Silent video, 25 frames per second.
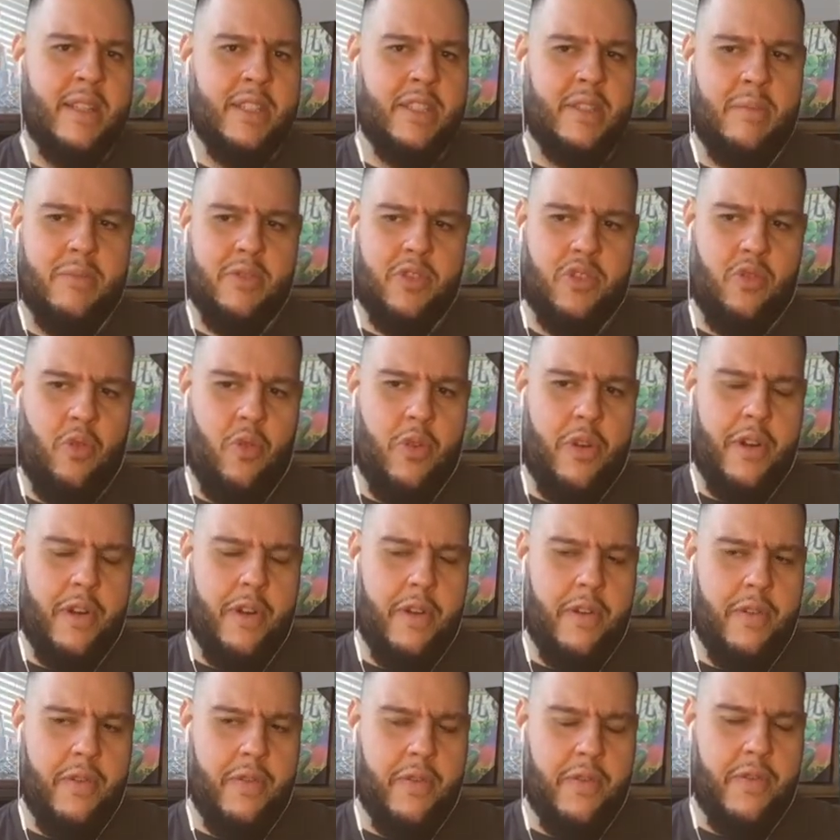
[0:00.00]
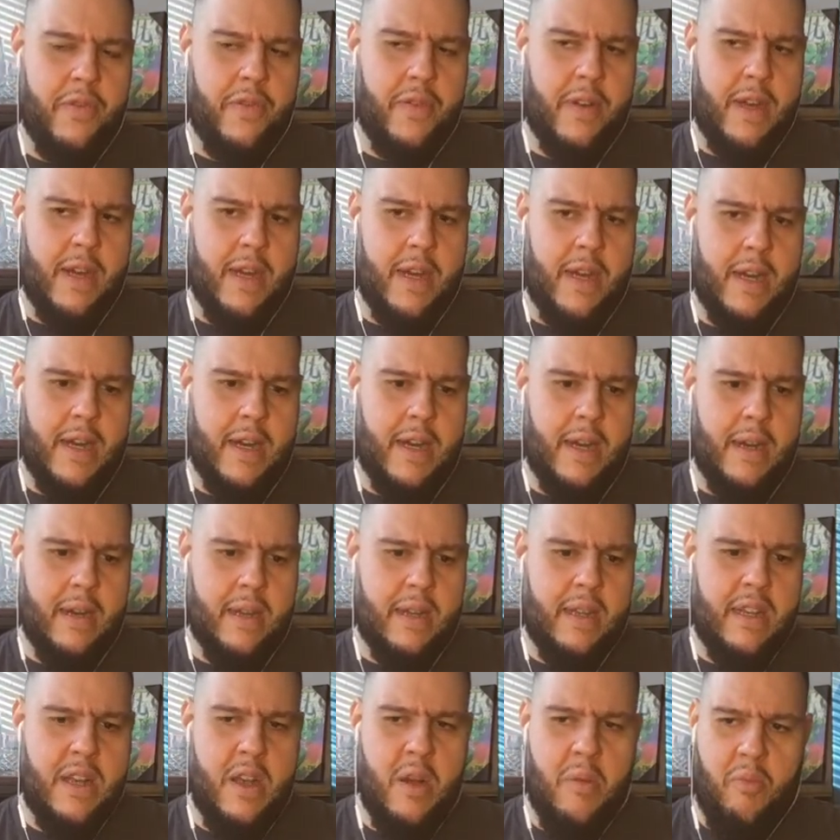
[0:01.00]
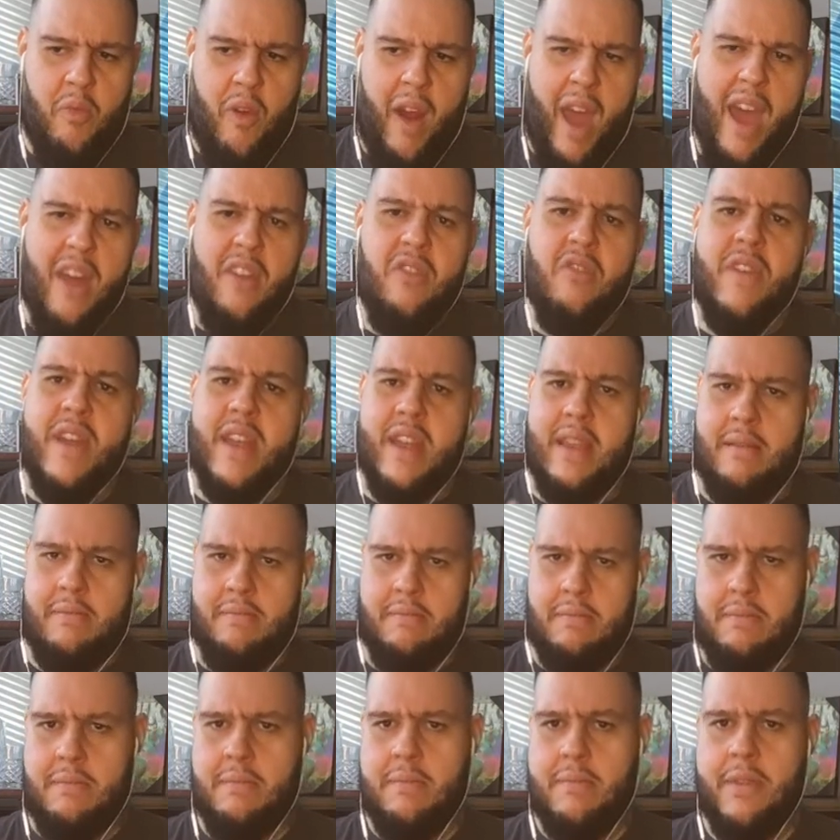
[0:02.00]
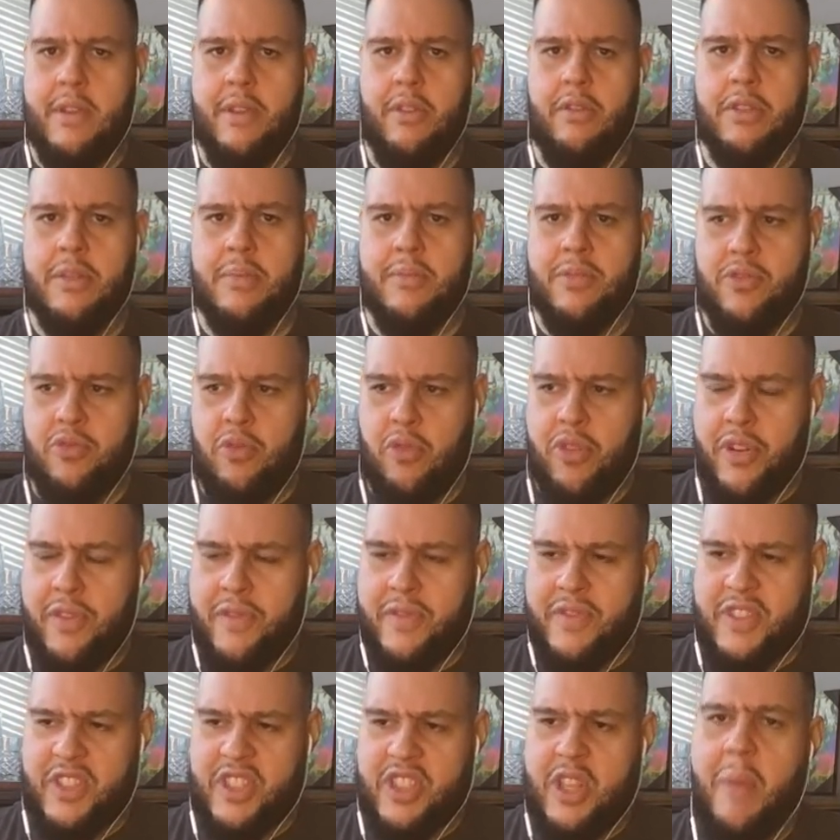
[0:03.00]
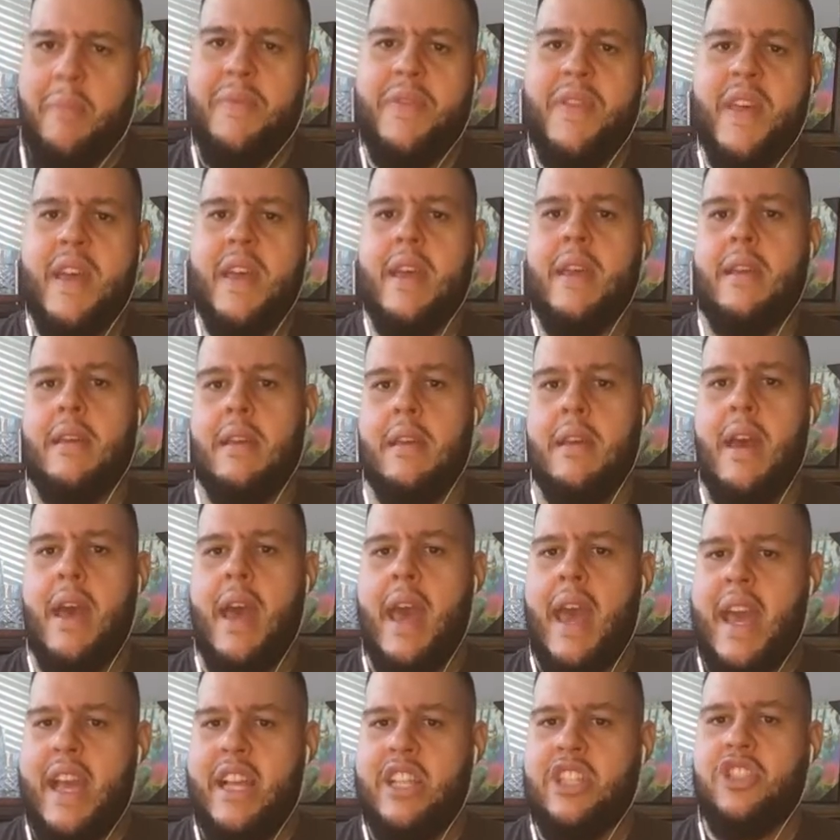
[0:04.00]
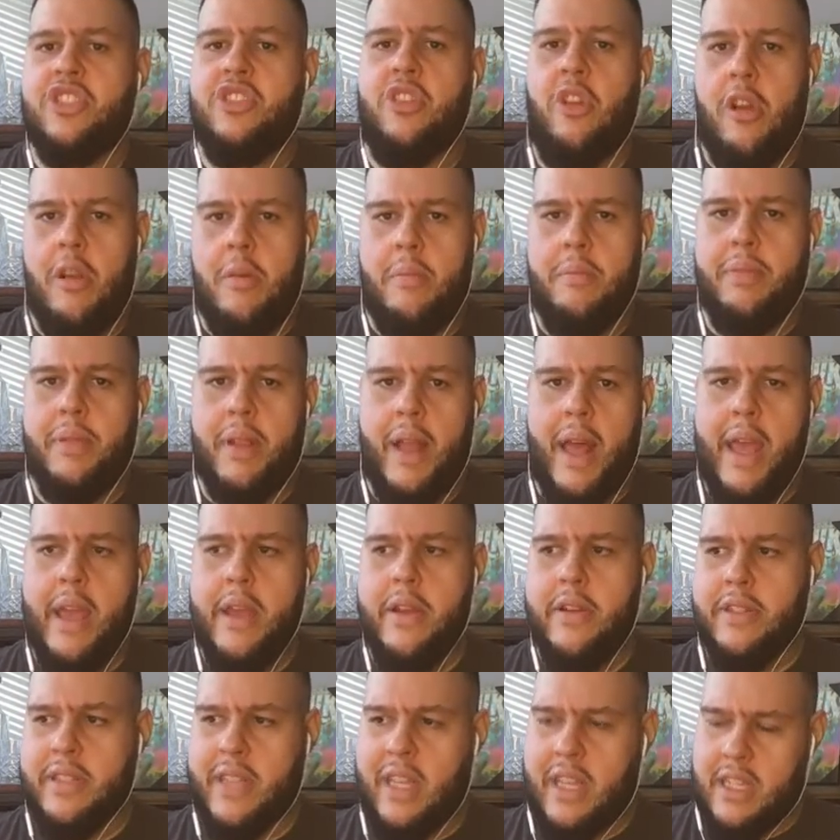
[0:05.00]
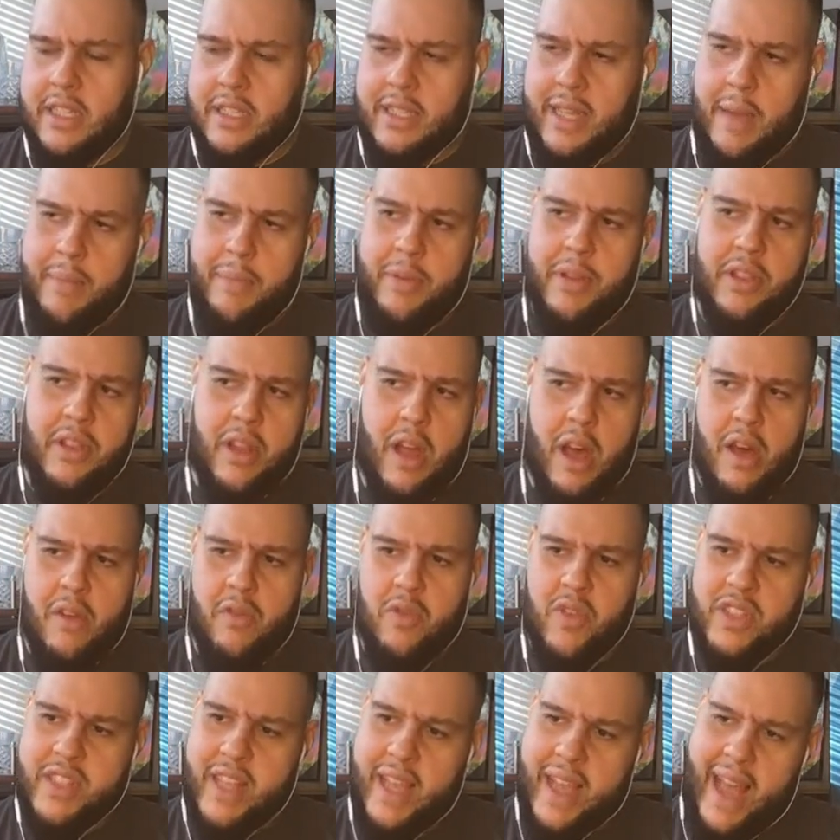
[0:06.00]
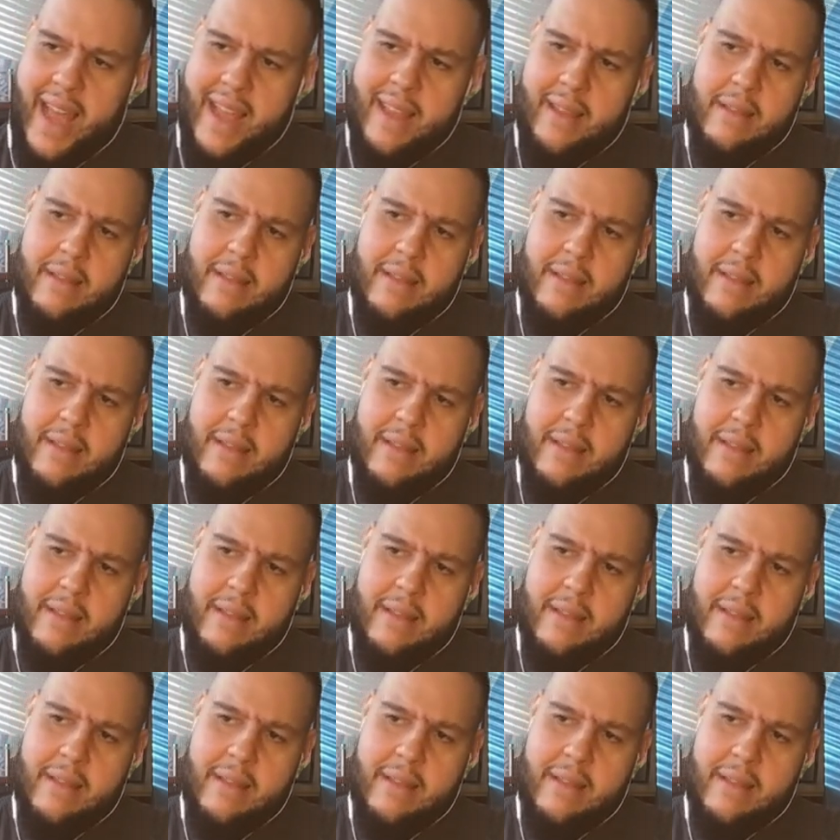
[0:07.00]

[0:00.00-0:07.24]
some sort of camaraderie, some sort of something in certain players, like a type of love where it's like,